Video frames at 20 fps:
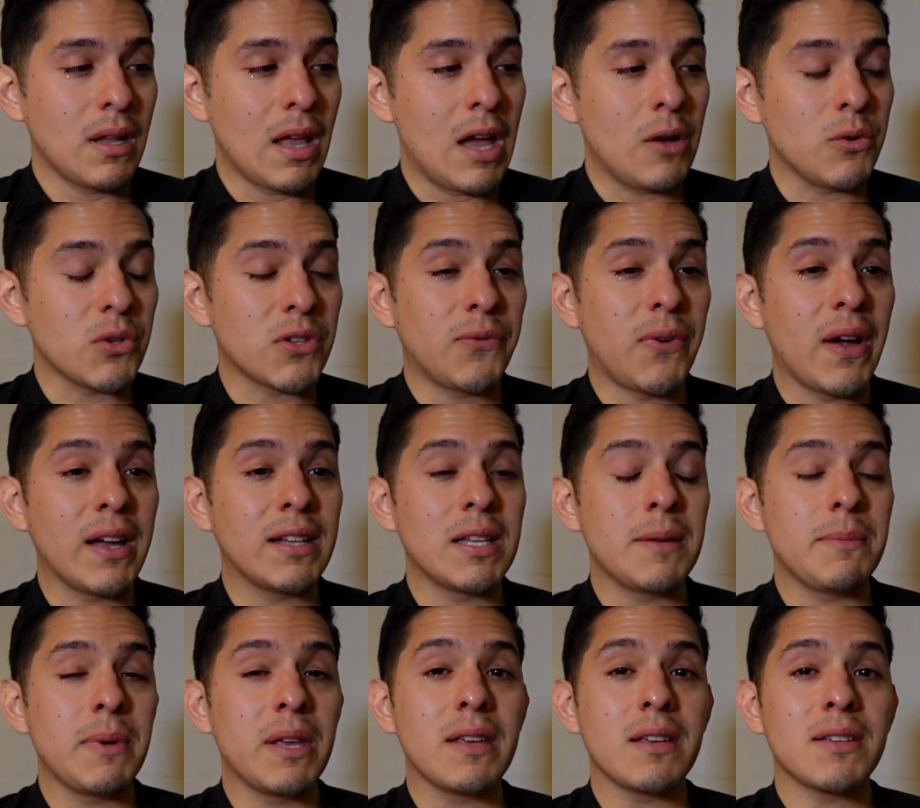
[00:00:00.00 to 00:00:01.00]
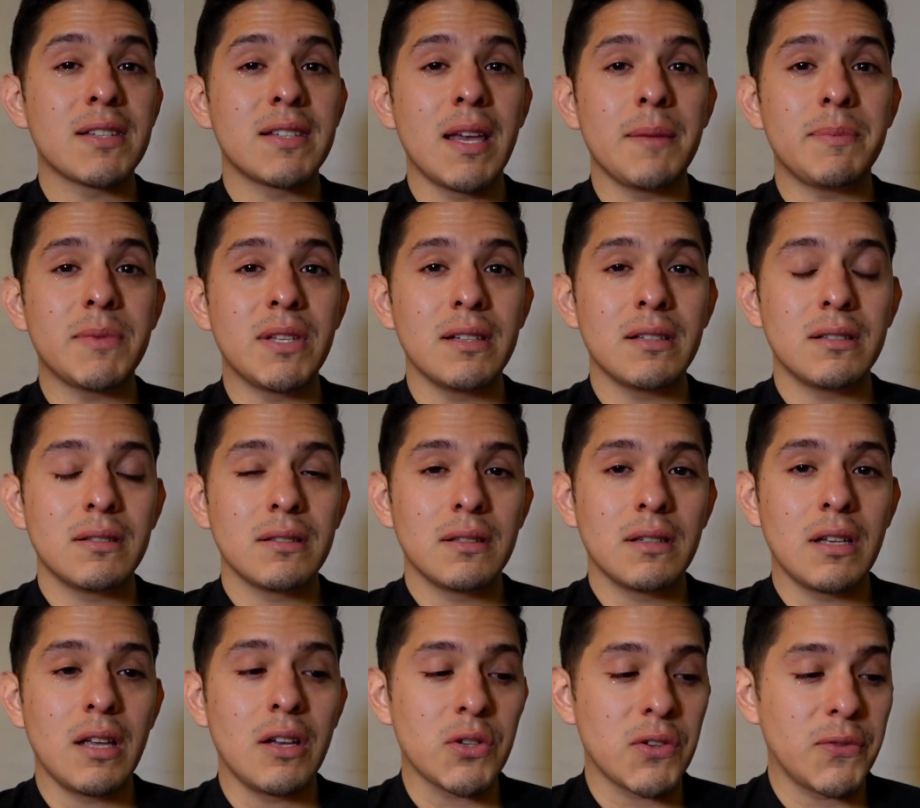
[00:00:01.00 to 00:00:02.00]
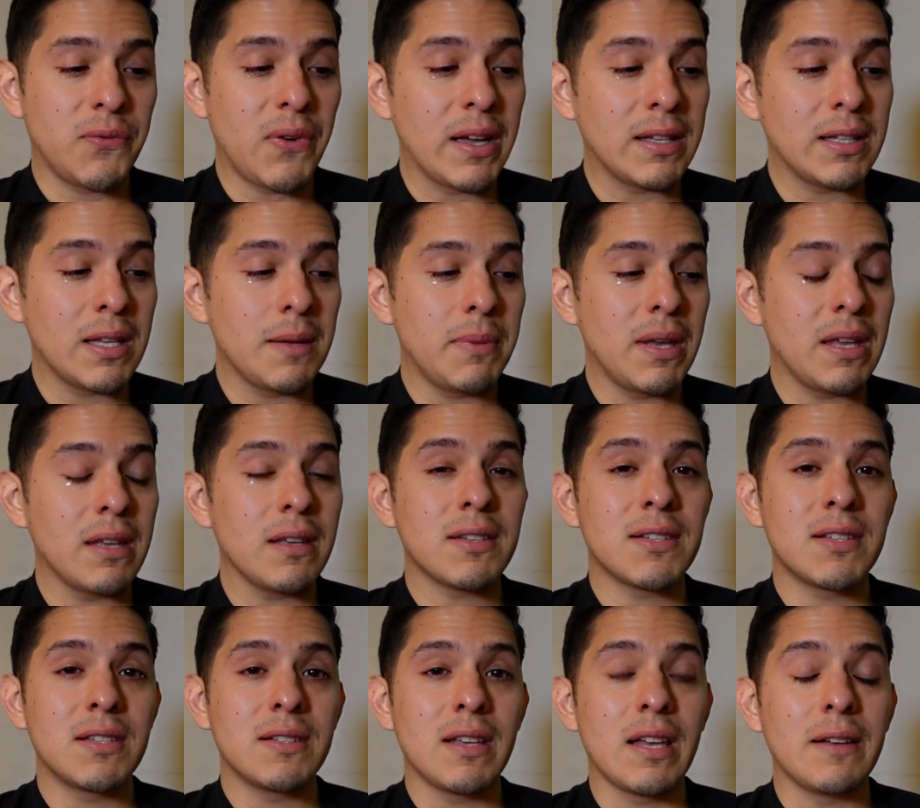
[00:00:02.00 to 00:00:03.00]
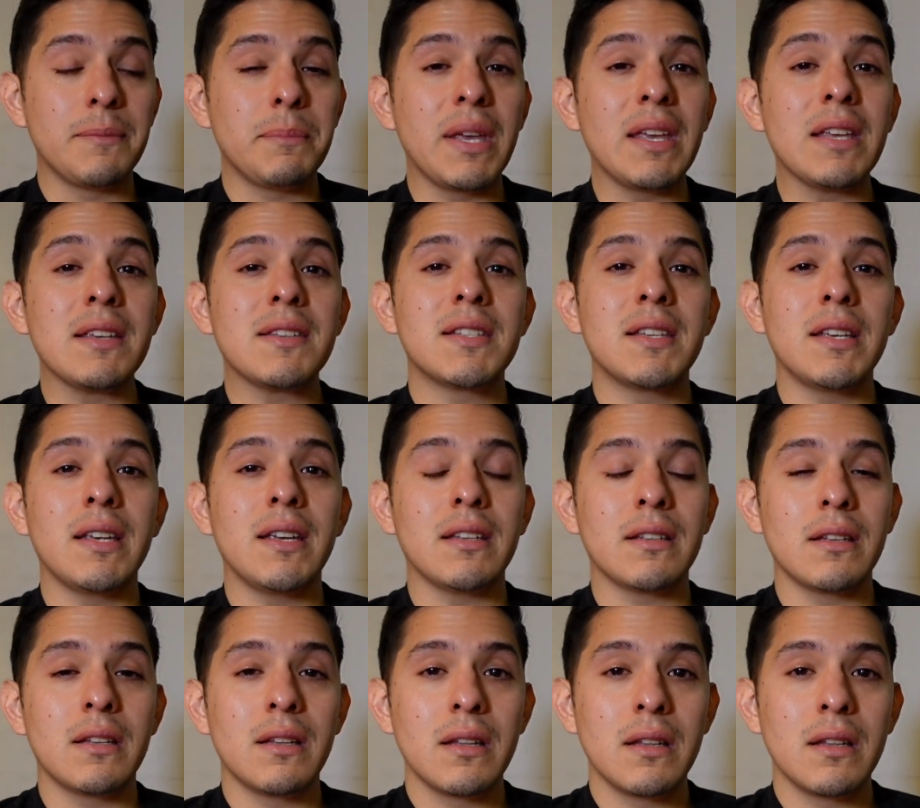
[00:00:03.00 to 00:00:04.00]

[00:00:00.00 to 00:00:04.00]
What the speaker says: was finally being accepted. I was finally being seen.